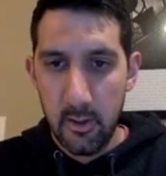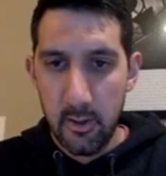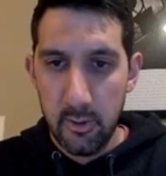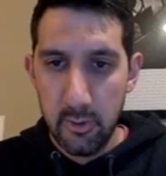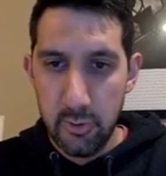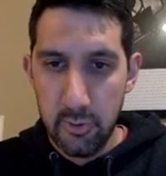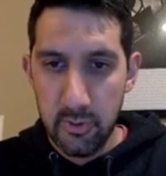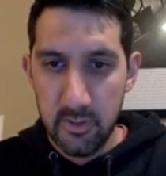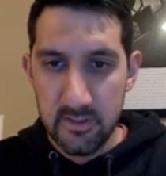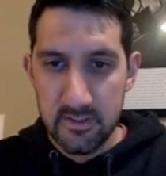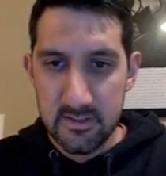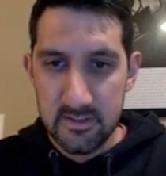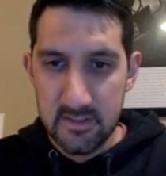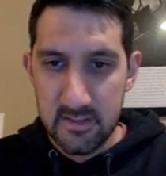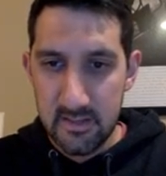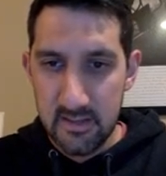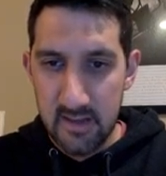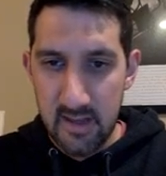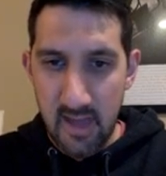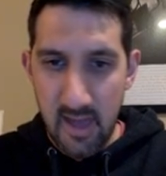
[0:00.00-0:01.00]
You can
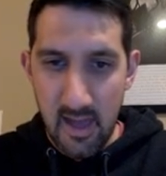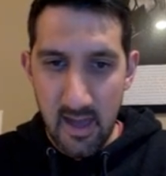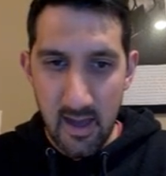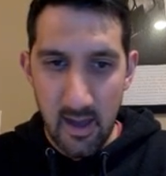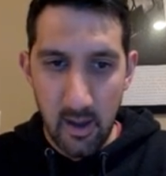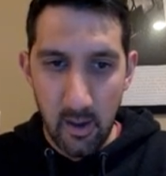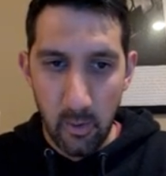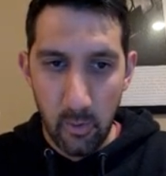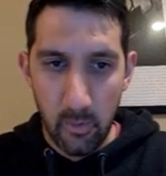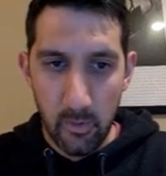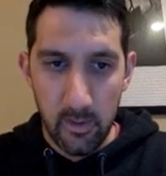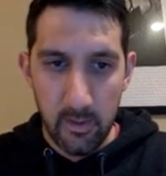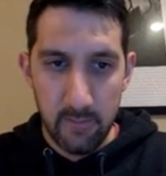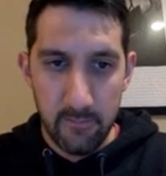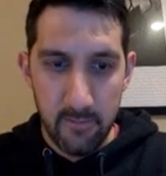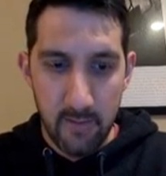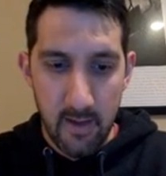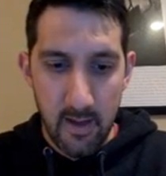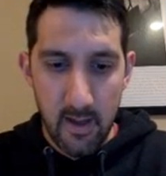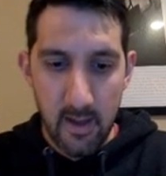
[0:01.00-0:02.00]
see now
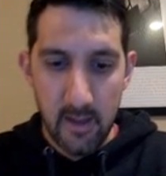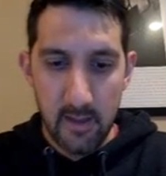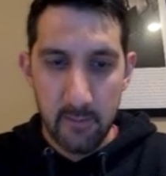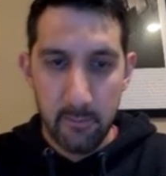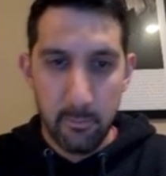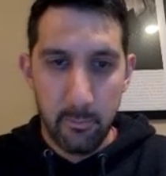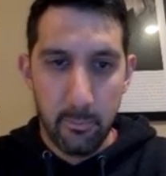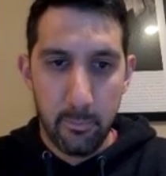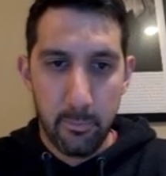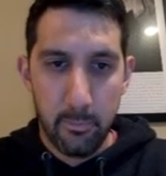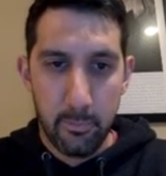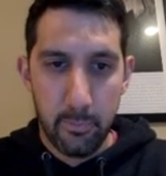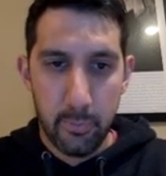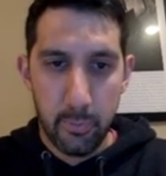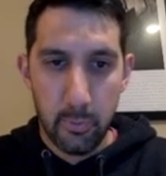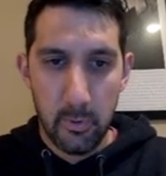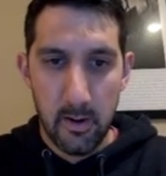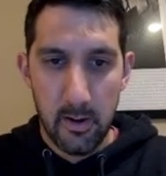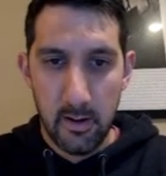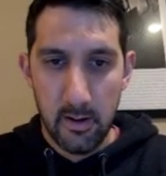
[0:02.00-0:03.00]
if I
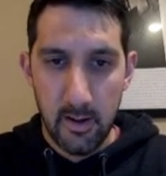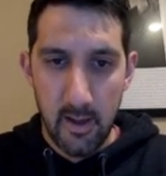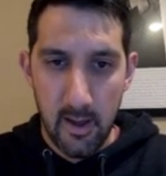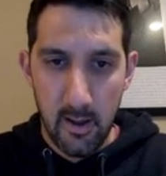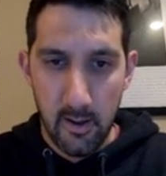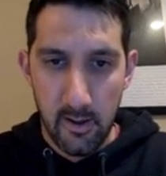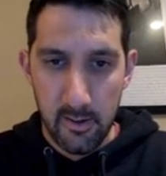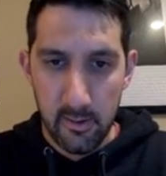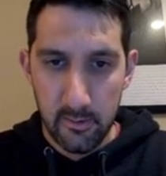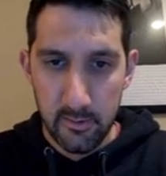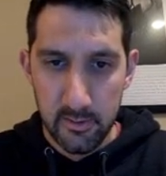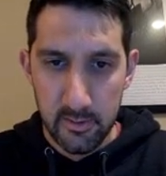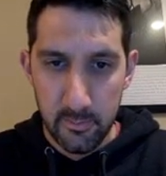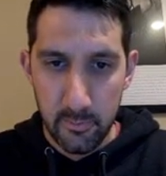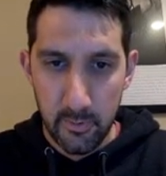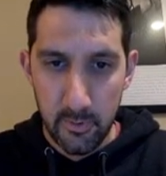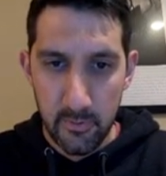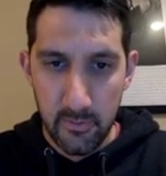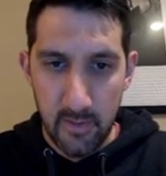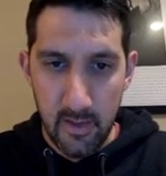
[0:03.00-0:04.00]
print out, uh, I don't need to
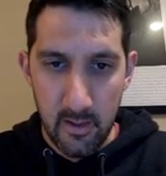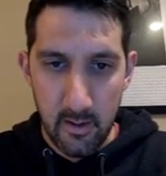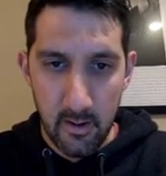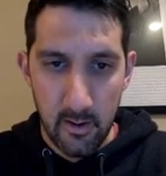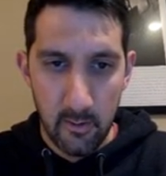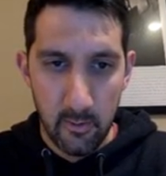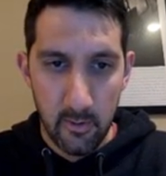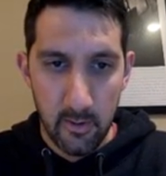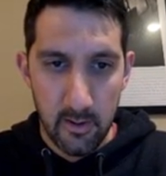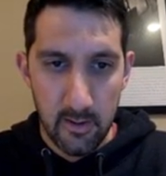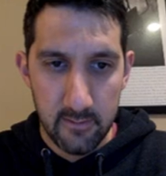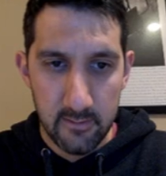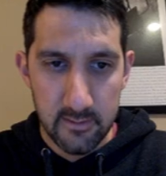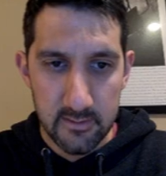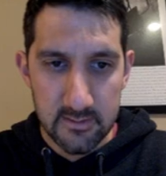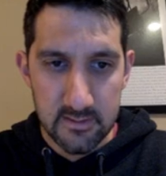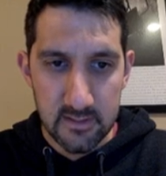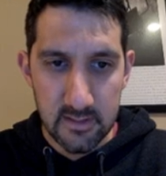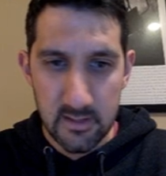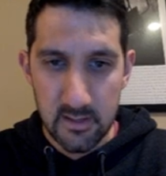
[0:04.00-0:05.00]
print that out,
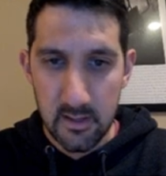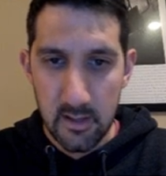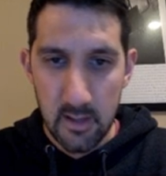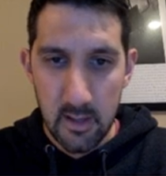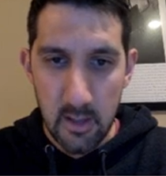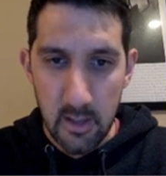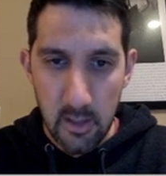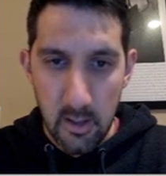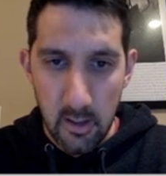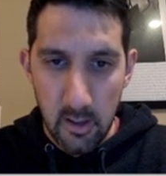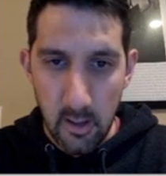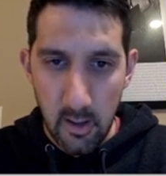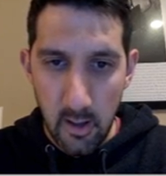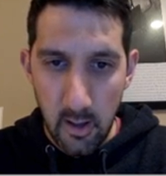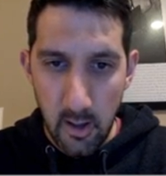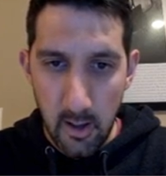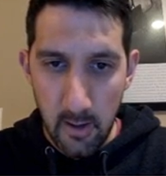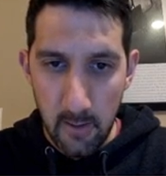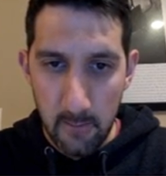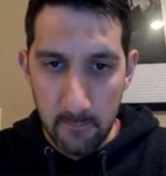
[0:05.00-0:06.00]
obviously.
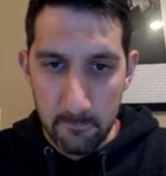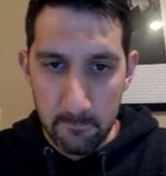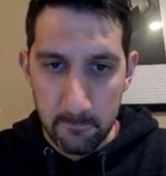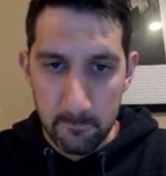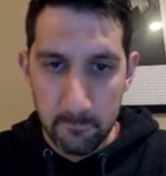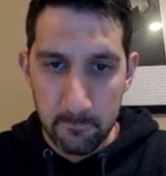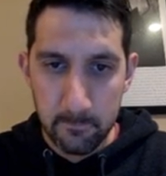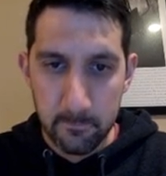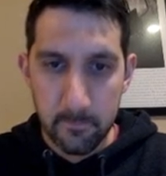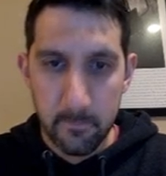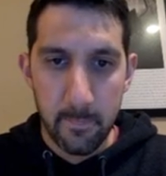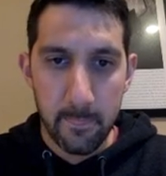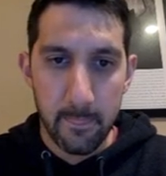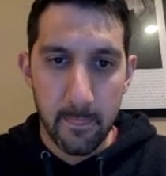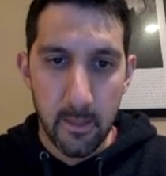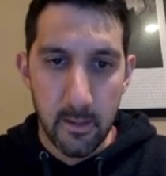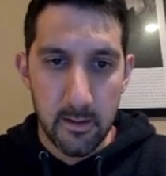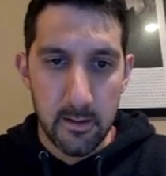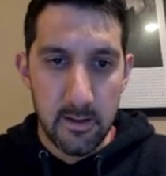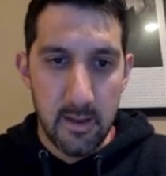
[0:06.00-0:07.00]
Um,
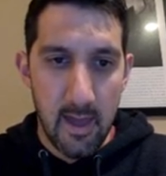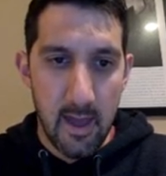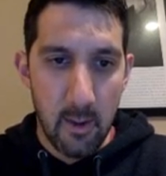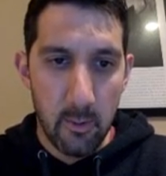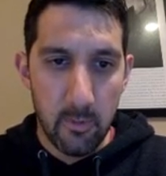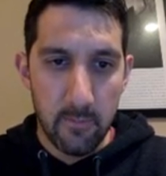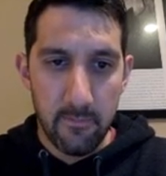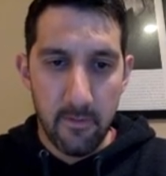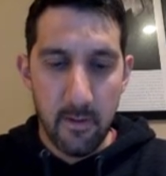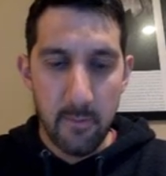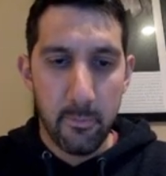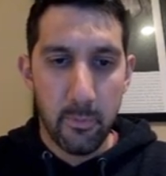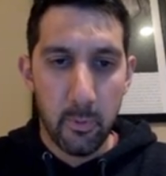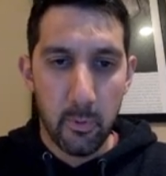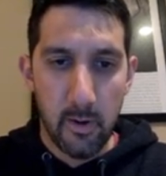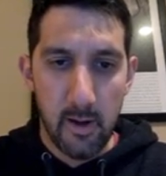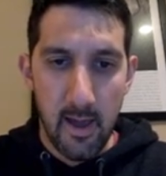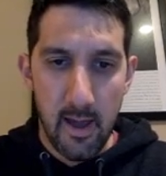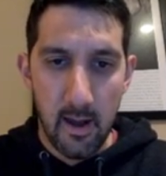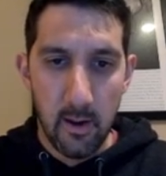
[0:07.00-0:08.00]
now if I
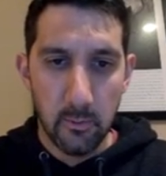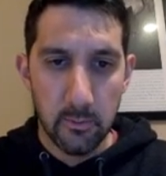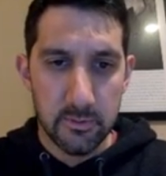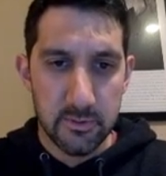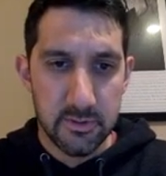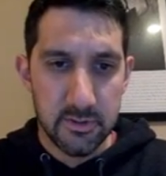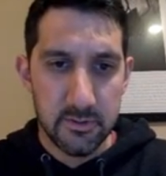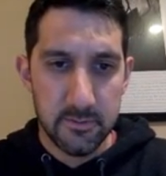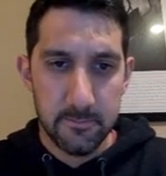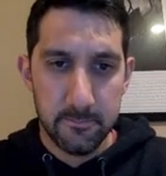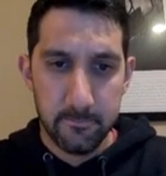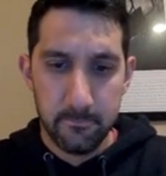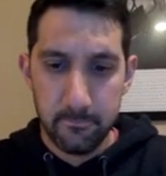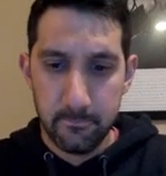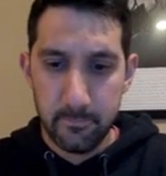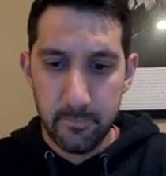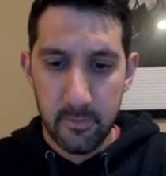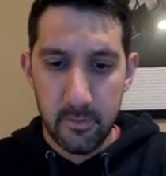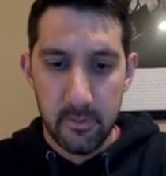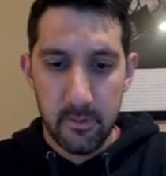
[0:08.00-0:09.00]
print out
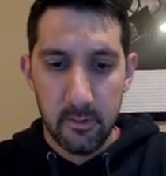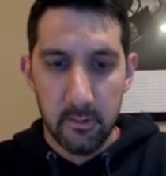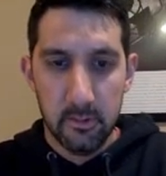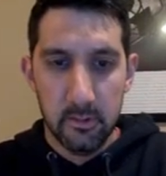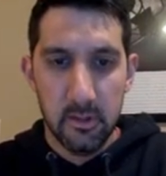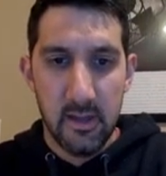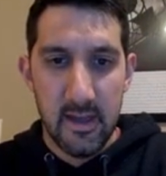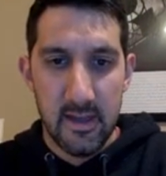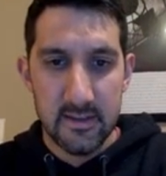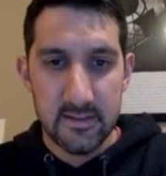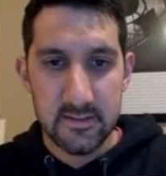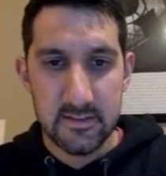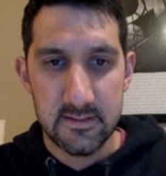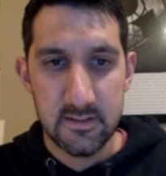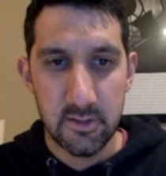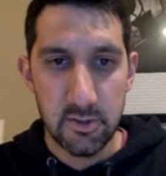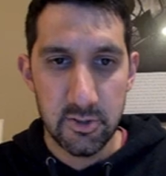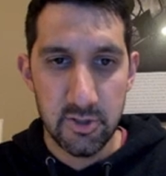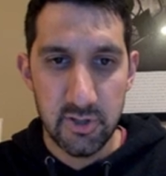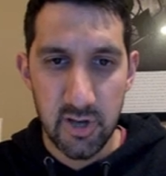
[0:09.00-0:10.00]
the
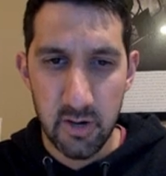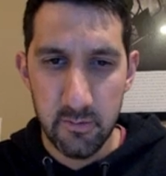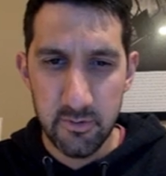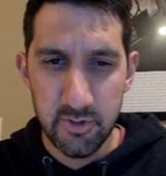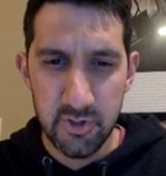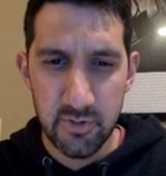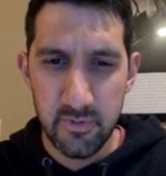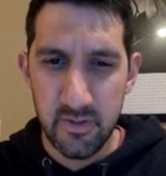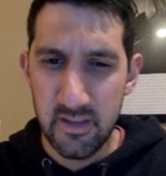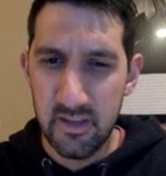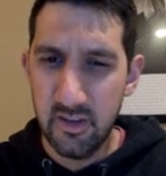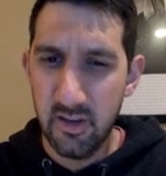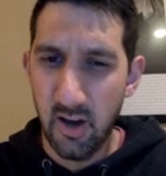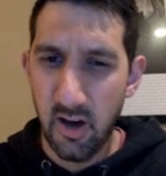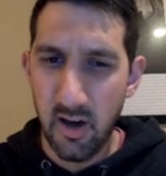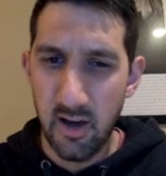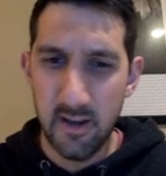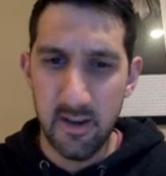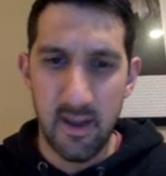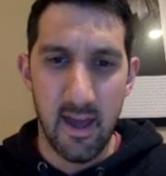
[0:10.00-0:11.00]
list, Jeremy should be
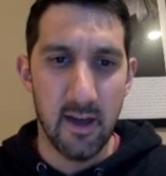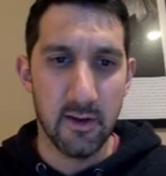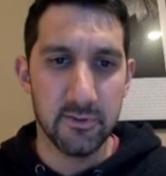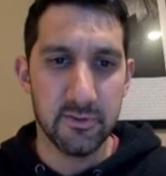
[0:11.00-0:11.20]
gone now.